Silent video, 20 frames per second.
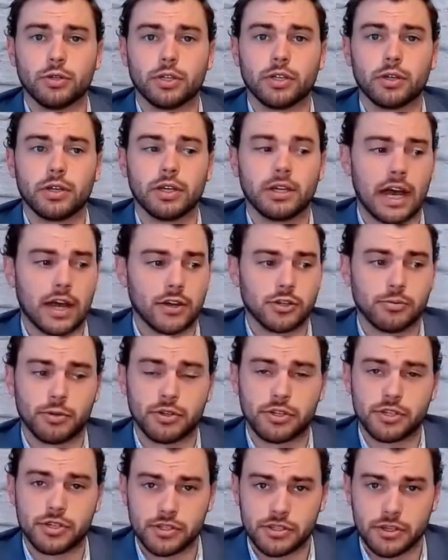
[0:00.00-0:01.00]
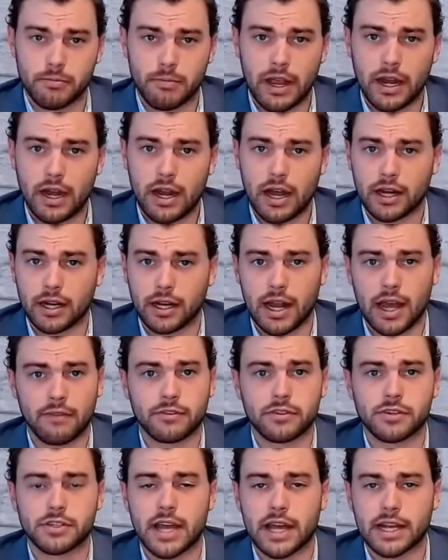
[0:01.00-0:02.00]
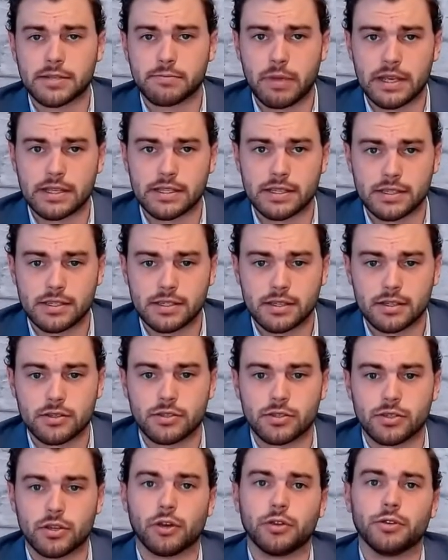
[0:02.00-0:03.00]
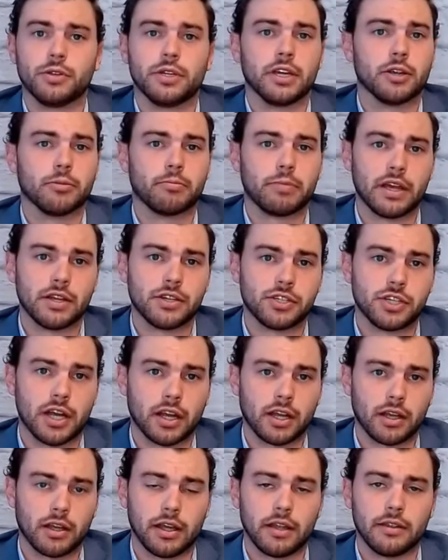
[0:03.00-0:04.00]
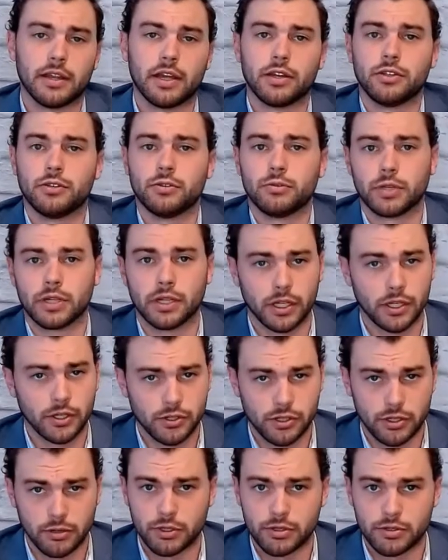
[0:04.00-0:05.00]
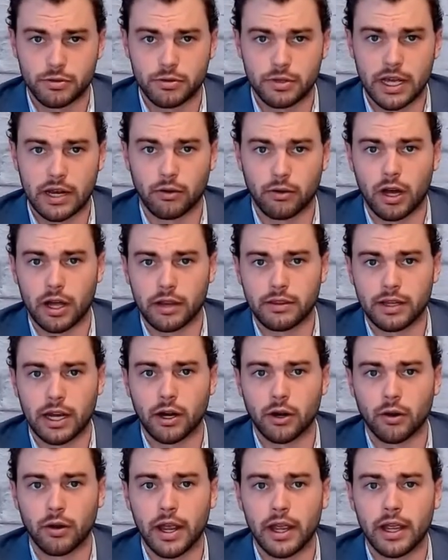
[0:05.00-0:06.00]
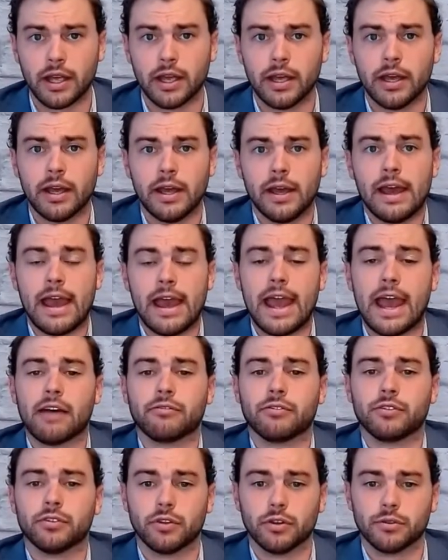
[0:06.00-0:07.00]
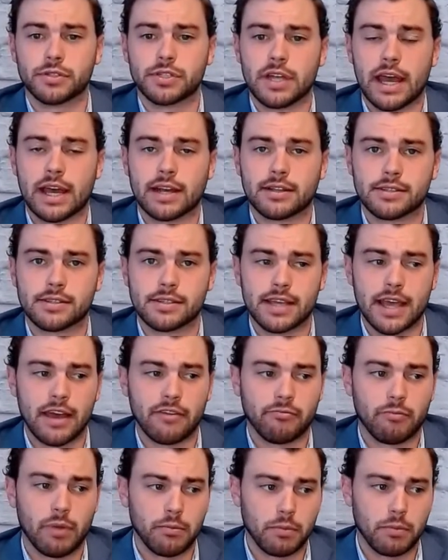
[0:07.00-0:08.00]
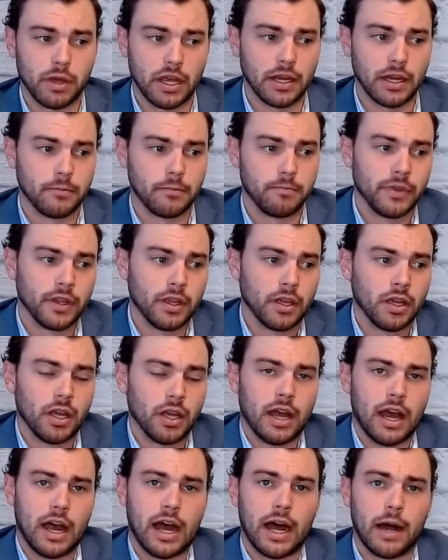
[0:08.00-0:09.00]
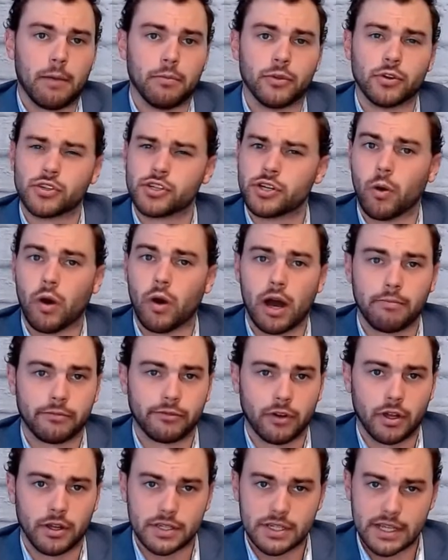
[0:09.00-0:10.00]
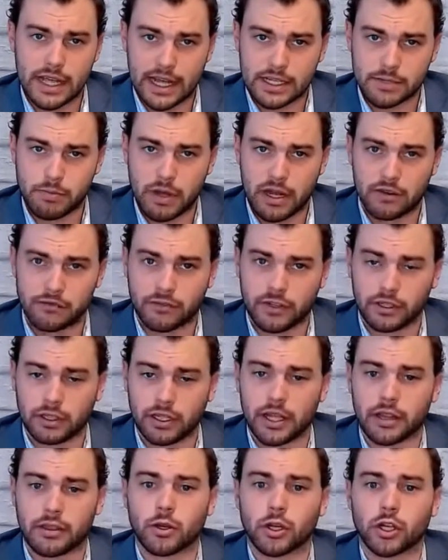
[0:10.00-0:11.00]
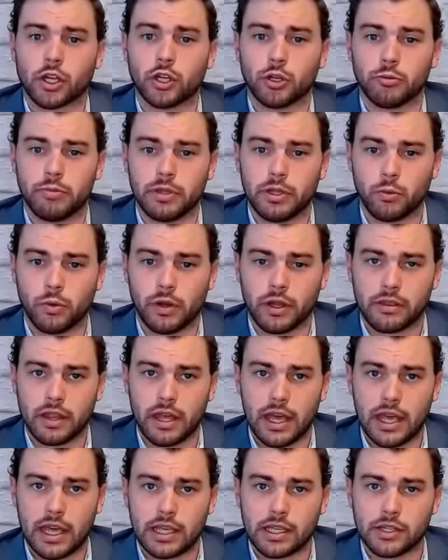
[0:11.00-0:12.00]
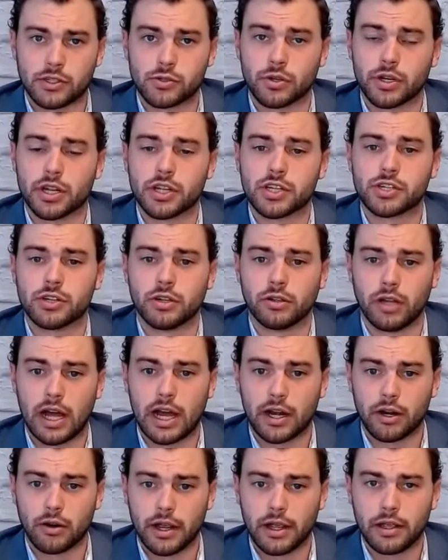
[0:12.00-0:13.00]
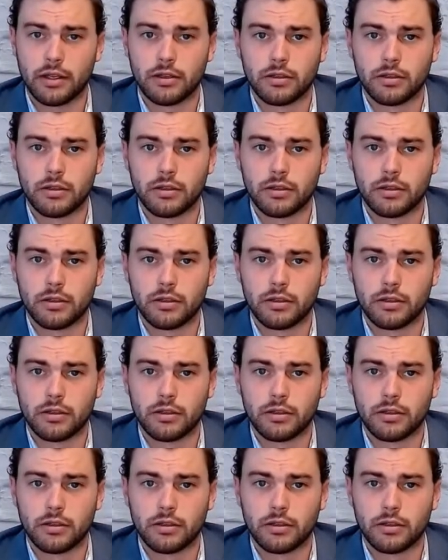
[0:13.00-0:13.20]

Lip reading: Contributions are made on an after-tax basis. So you get your paycheck and then you can contribute to that Roth IRA after those taxes have been paid. There's no upfront tax benefit like there could be with a traditional IRA.